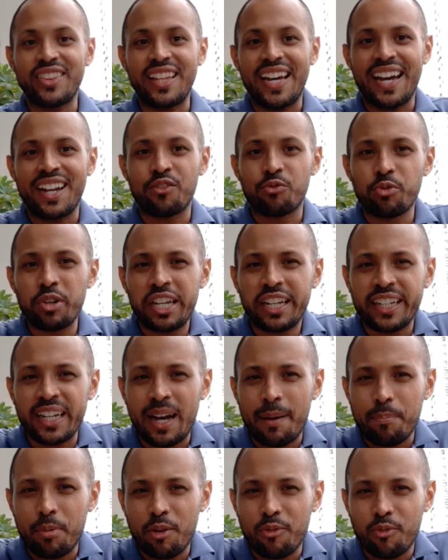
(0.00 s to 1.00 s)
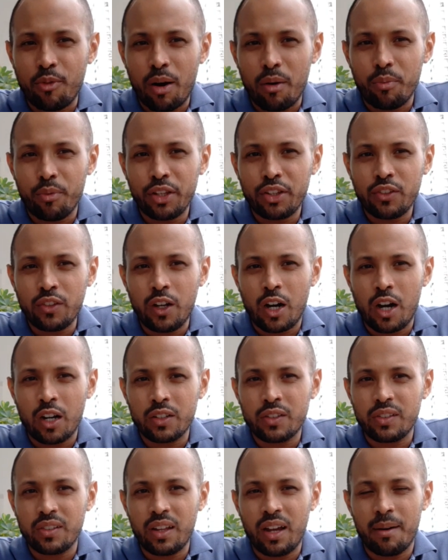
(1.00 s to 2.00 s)
that recap of what we
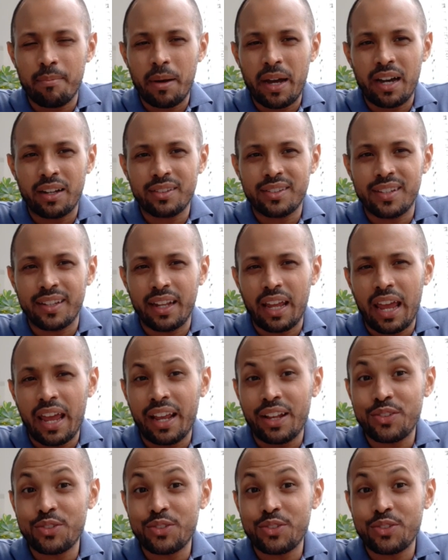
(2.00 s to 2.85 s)
talked about today.